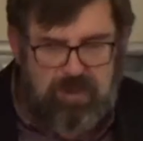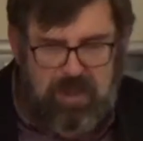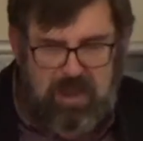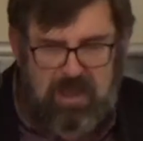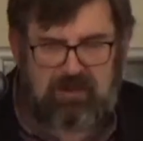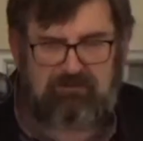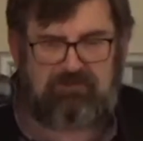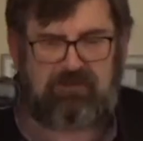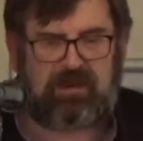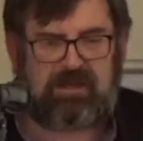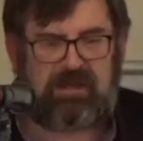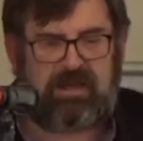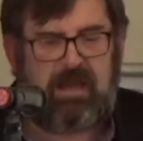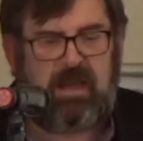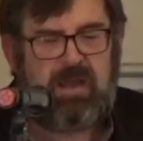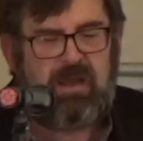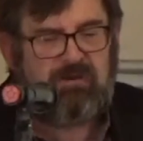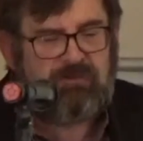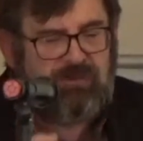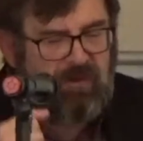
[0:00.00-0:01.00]
perfectly
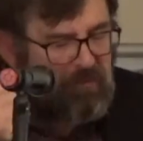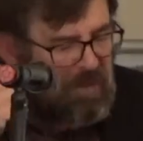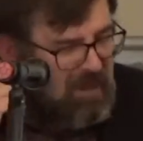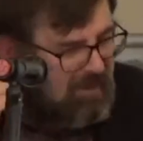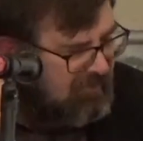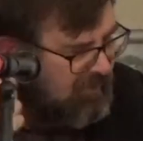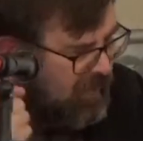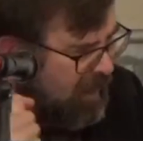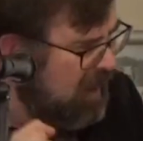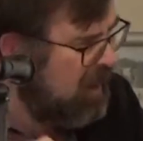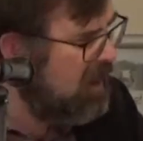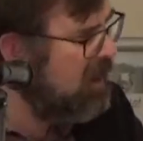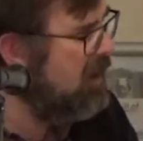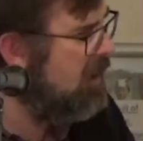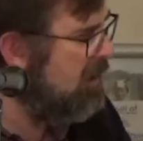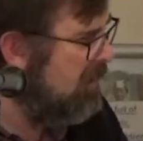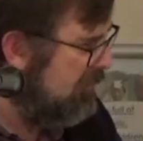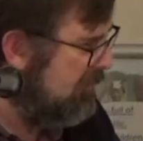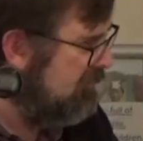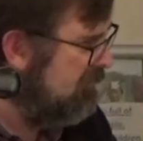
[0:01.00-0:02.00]
from his
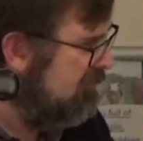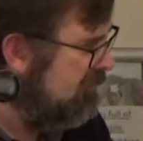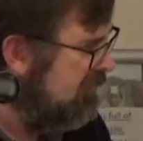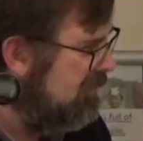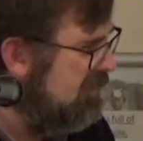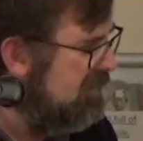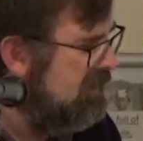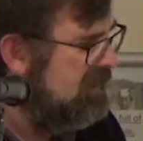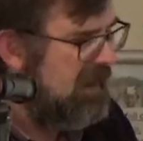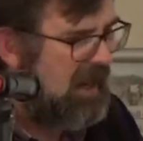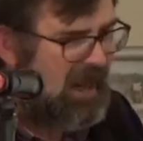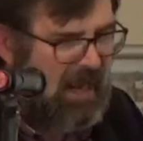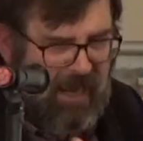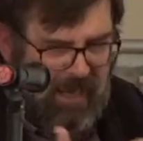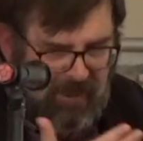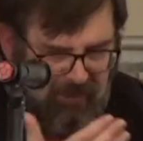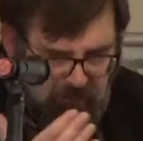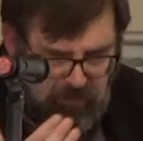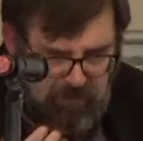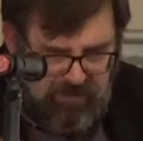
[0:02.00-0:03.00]
heart
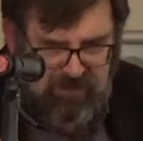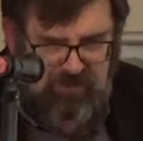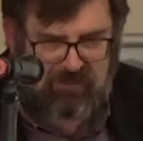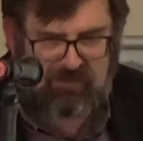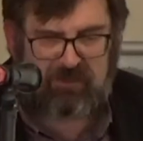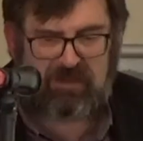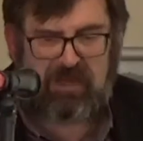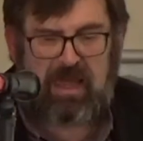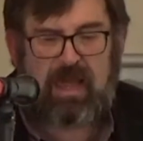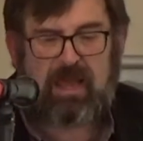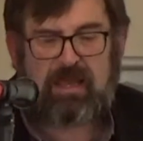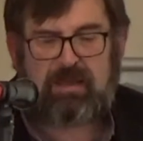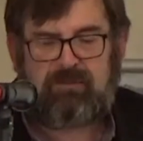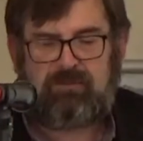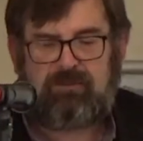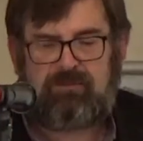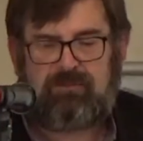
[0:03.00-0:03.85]
and with his life,